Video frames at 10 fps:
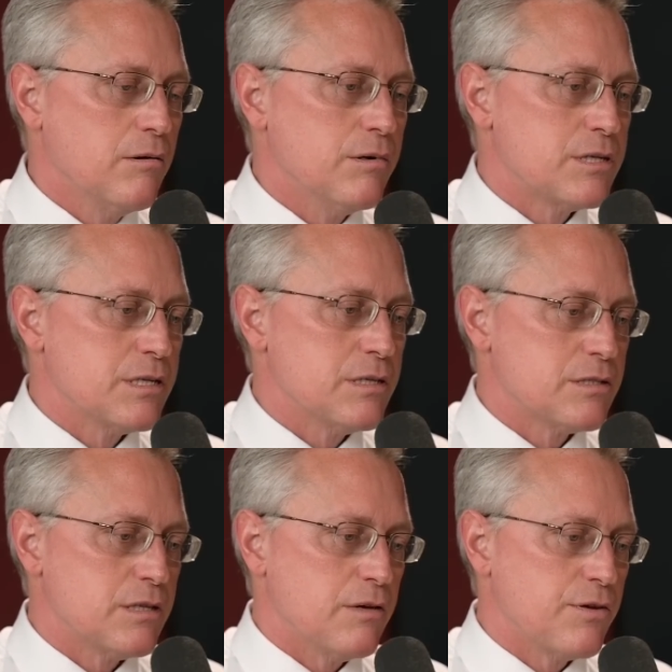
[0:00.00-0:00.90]
which
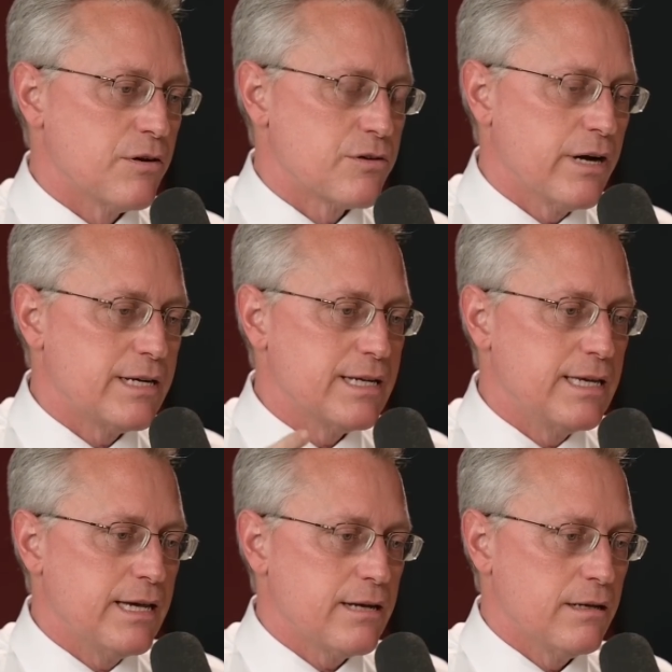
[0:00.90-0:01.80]
is if you're trying to
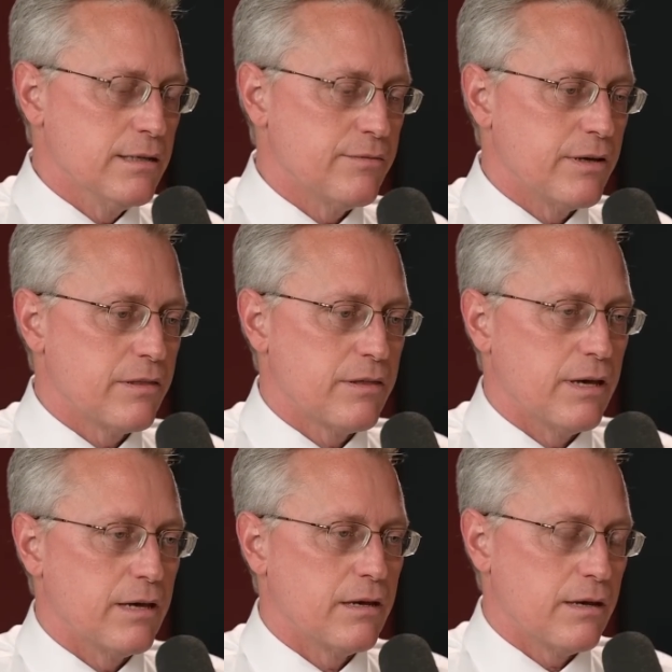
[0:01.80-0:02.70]
get a living
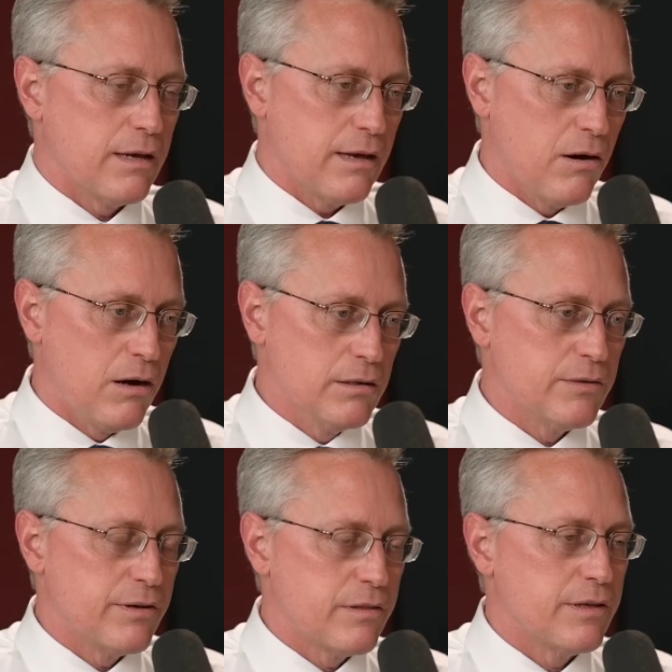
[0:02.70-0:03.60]
thing, all
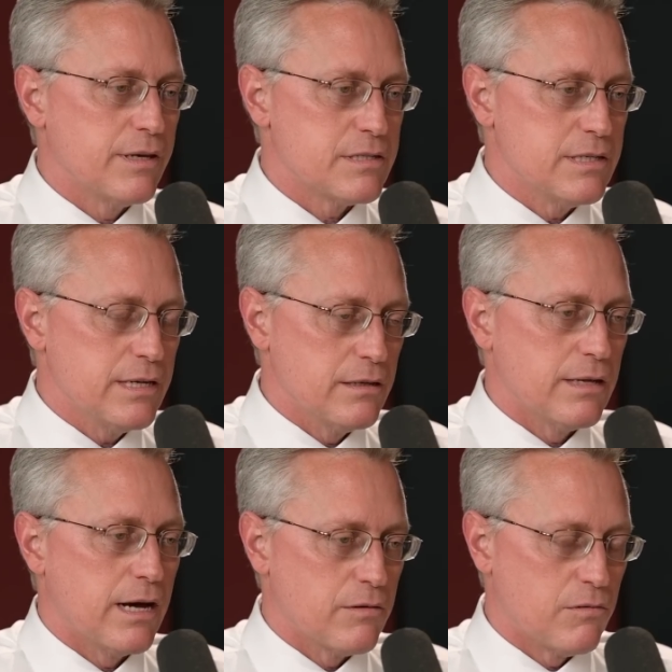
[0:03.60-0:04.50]
living things need a
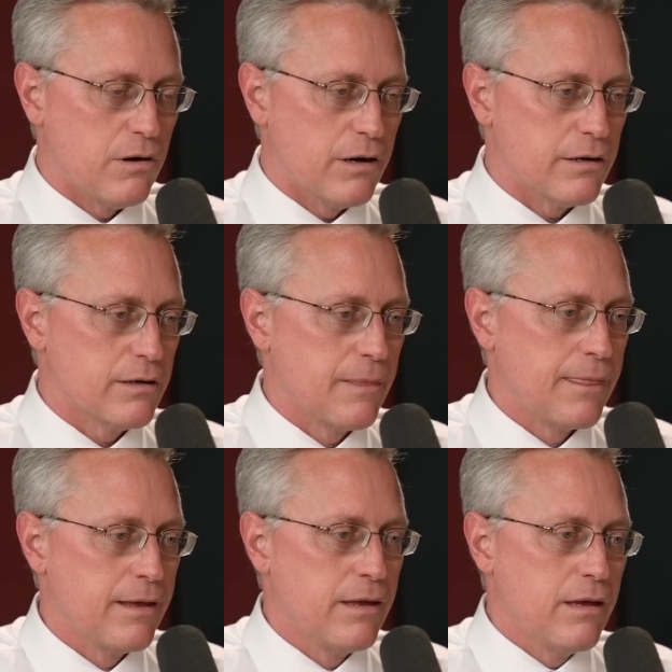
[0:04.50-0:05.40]
lot of water
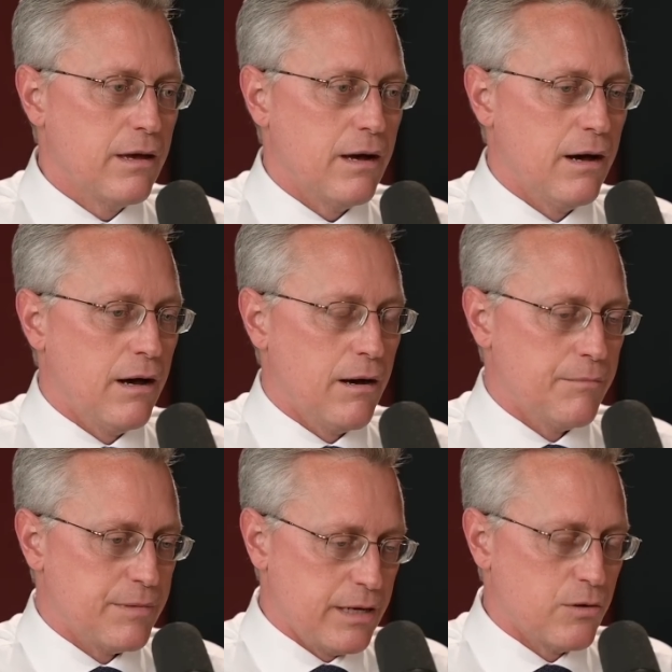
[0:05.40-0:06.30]

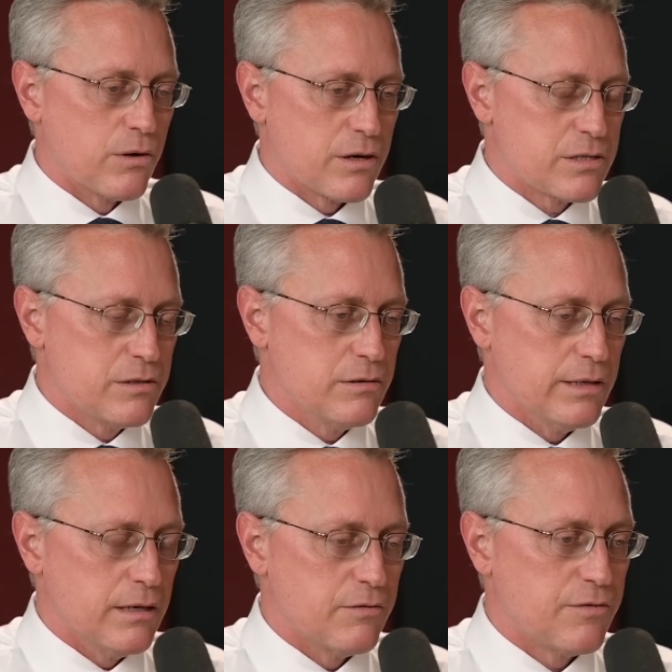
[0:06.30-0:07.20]
in order to
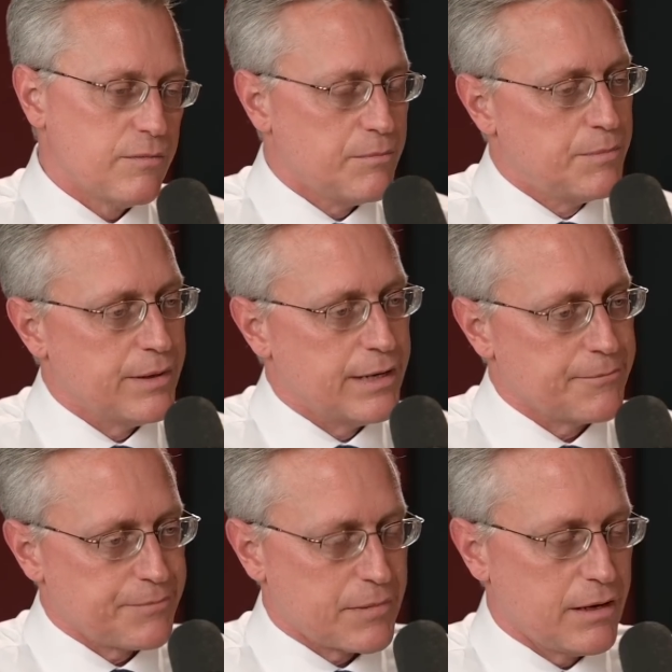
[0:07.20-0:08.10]
live.
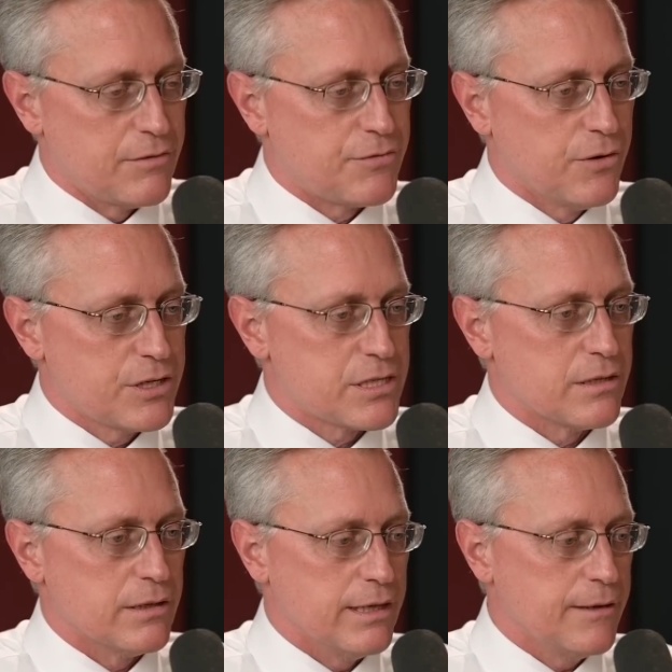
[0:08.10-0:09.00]
But
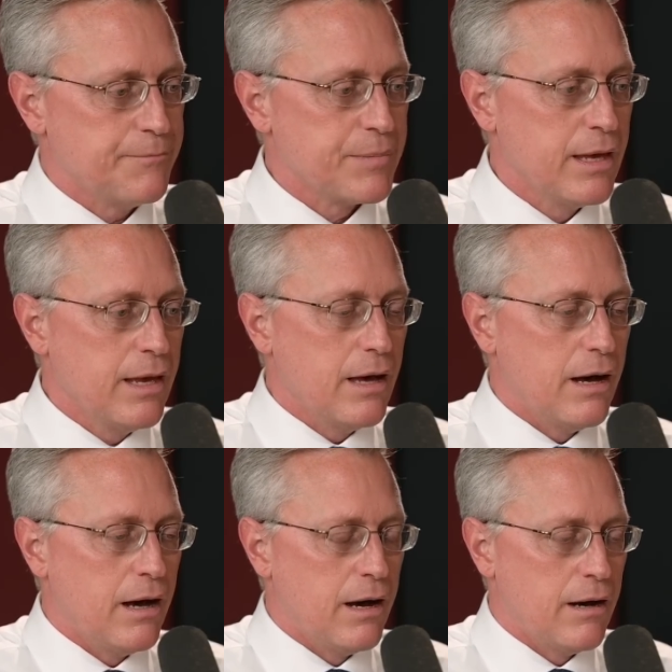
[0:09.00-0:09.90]
unfortunately,
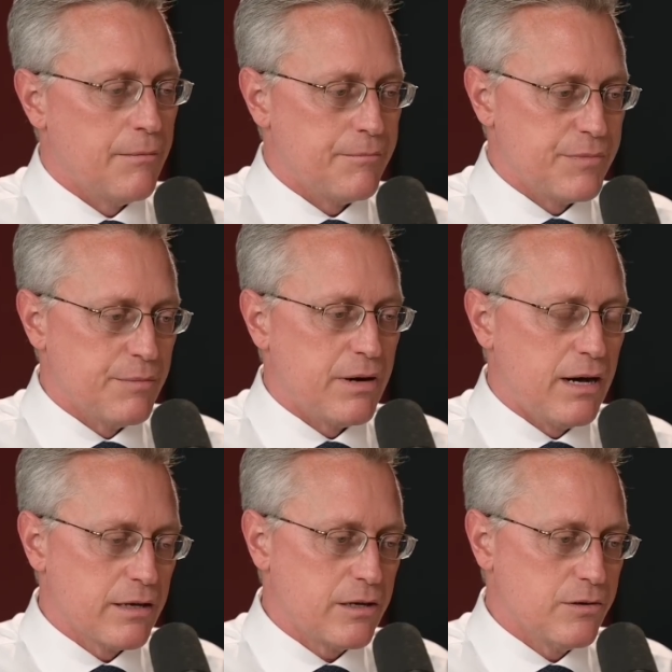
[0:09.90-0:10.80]
the
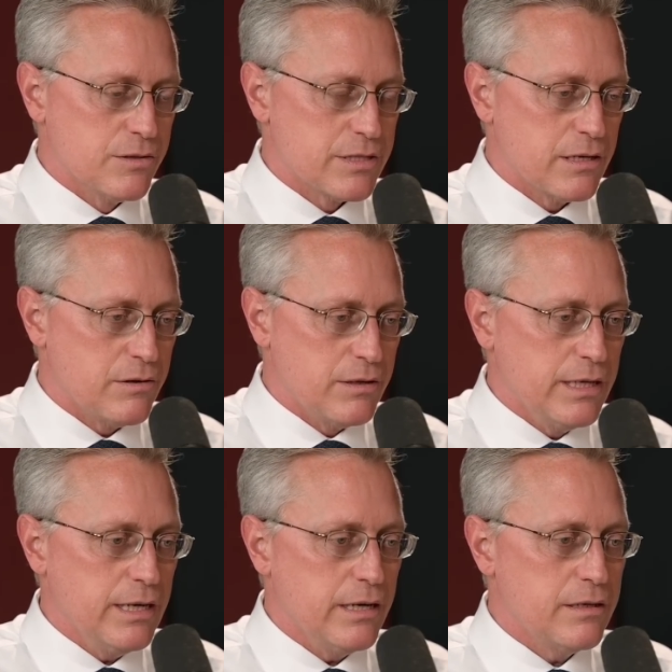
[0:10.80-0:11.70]
molecules that you
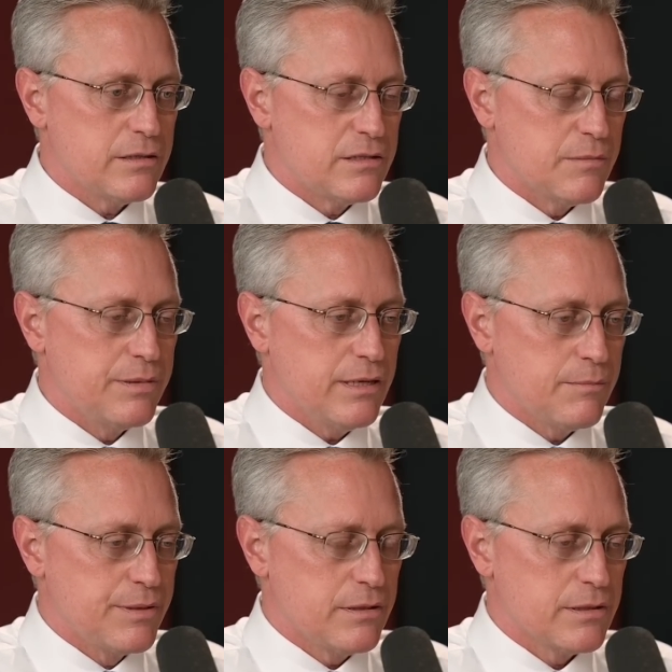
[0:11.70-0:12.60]
need to
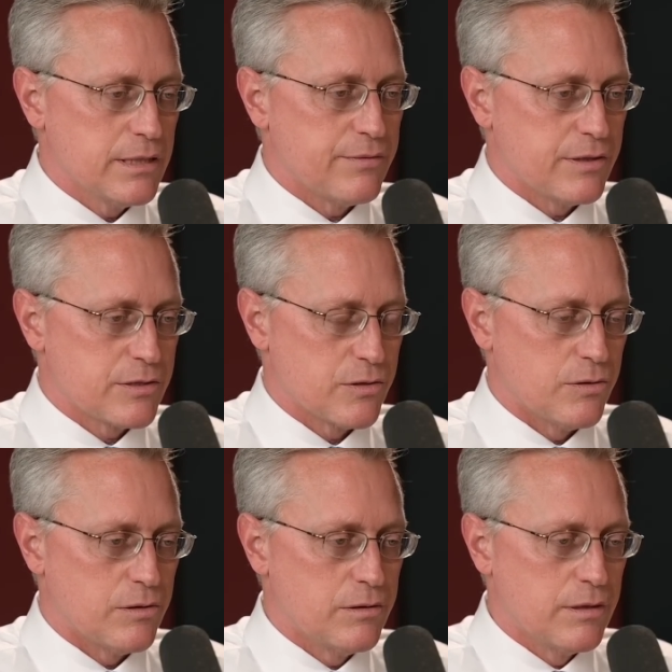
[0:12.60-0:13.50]
build a living
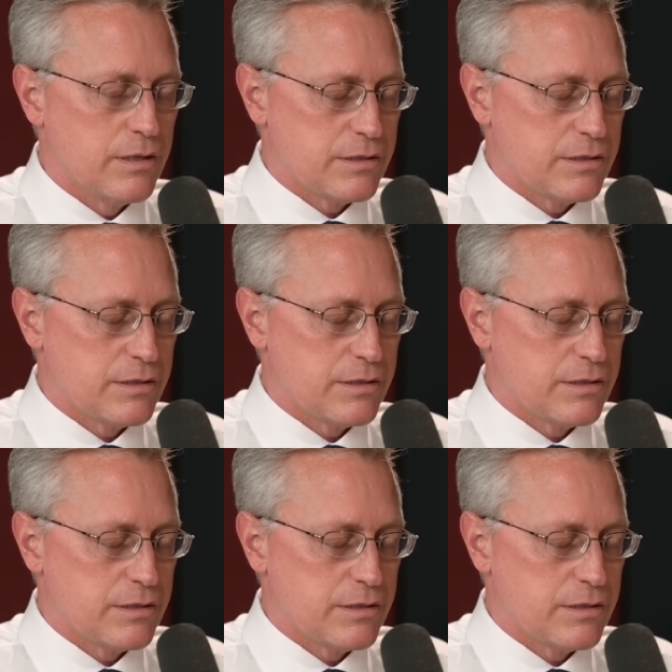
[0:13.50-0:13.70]
cell,